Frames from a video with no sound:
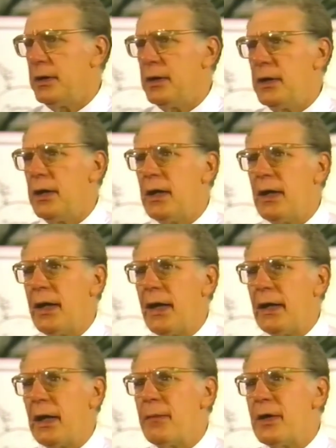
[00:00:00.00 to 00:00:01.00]

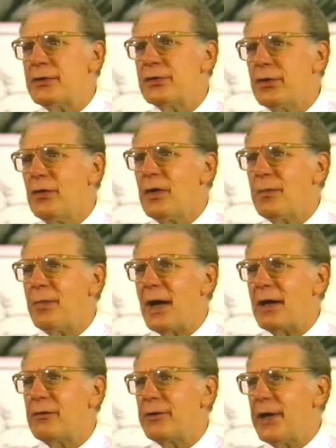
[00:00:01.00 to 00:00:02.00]
And they must do it
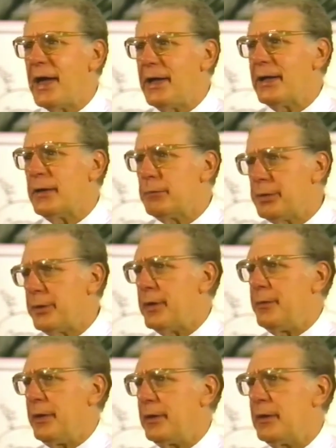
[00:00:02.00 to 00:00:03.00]
by creating
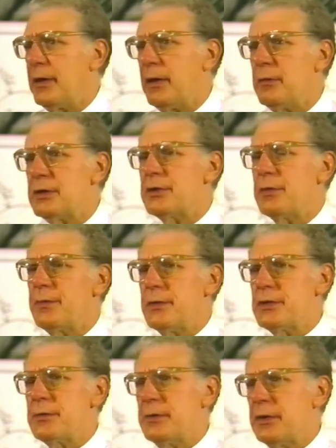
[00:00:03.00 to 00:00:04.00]
employment. And what's the
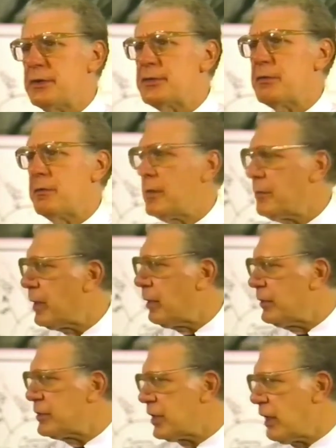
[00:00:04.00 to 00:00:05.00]
principal instrument by
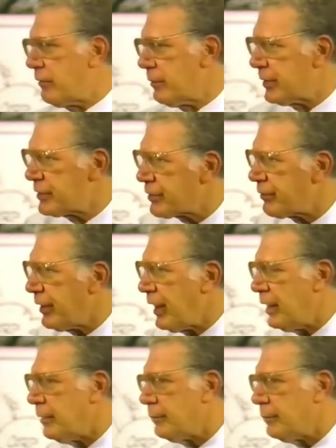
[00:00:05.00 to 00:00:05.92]
which governments create